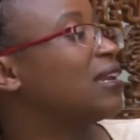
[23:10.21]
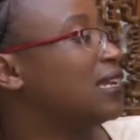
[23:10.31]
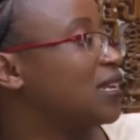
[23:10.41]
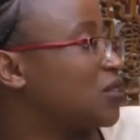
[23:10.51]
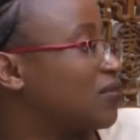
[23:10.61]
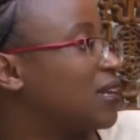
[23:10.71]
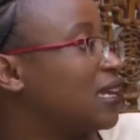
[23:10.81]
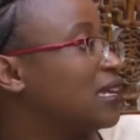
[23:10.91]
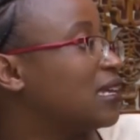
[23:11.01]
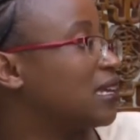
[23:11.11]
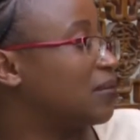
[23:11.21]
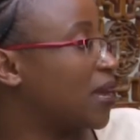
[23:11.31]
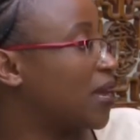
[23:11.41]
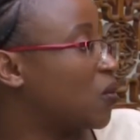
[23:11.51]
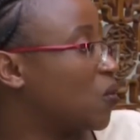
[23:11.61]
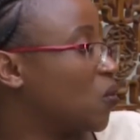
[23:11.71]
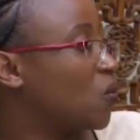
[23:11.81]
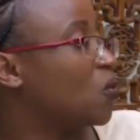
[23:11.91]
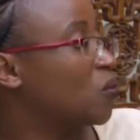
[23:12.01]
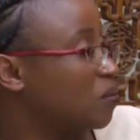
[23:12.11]
needed to have a nanny in my
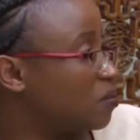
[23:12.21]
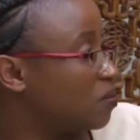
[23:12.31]
home.